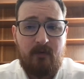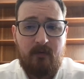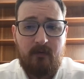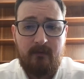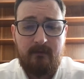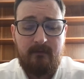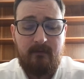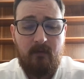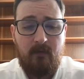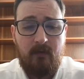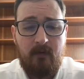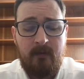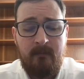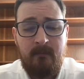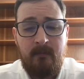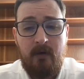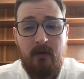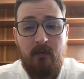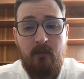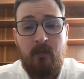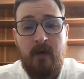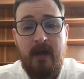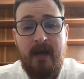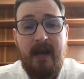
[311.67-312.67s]
or form
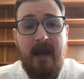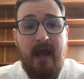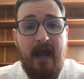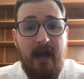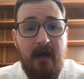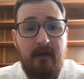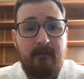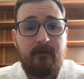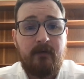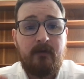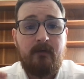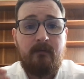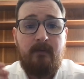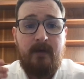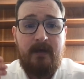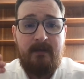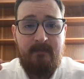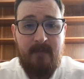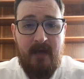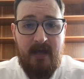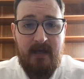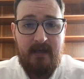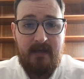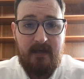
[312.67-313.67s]
whenever we
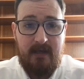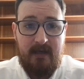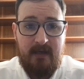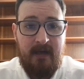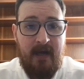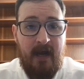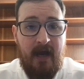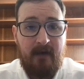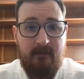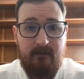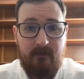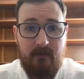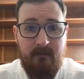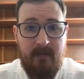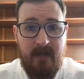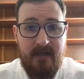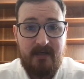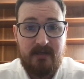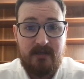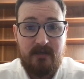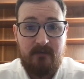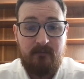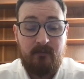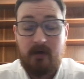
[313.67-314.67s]
make an
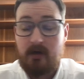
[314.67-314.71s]
affirmation,